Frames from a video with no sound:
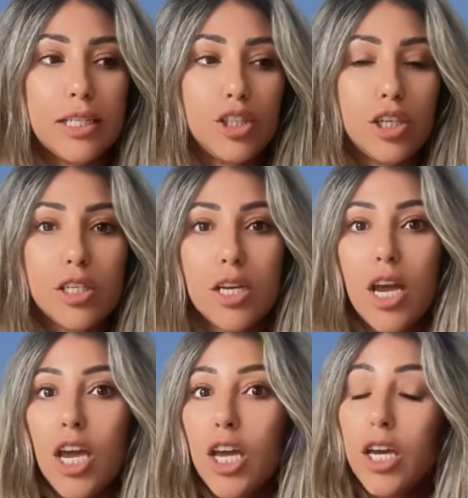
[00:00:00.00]
It's just
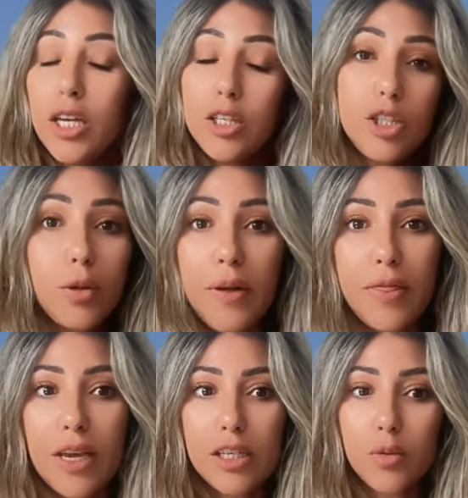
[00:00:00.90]
doing
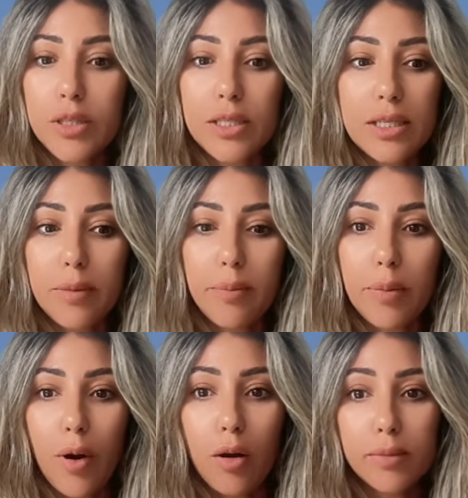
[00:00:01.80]
things with simple
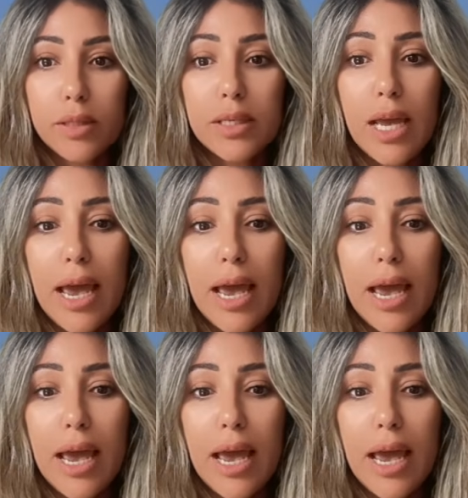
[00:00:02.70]
prompts.